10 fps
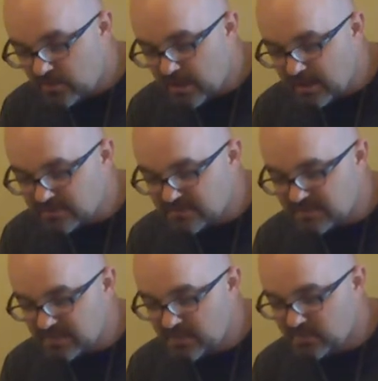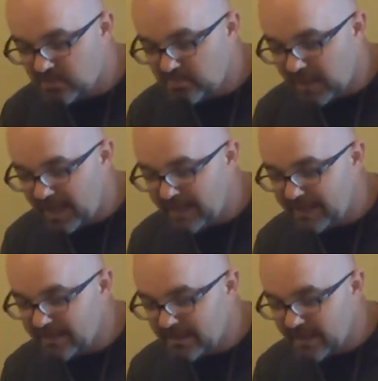Crowds of sick people,
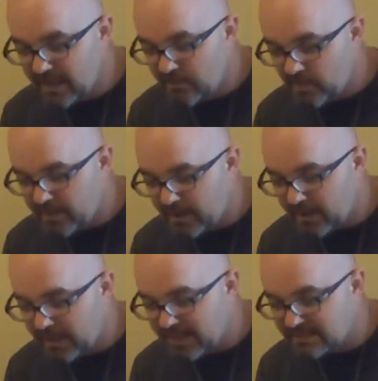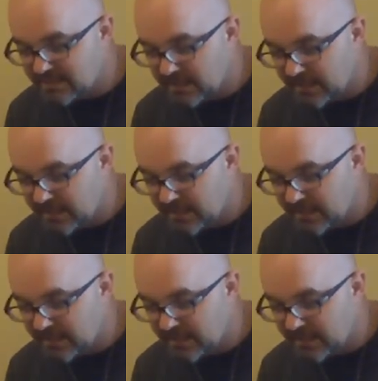blind, lame, or paralyzed,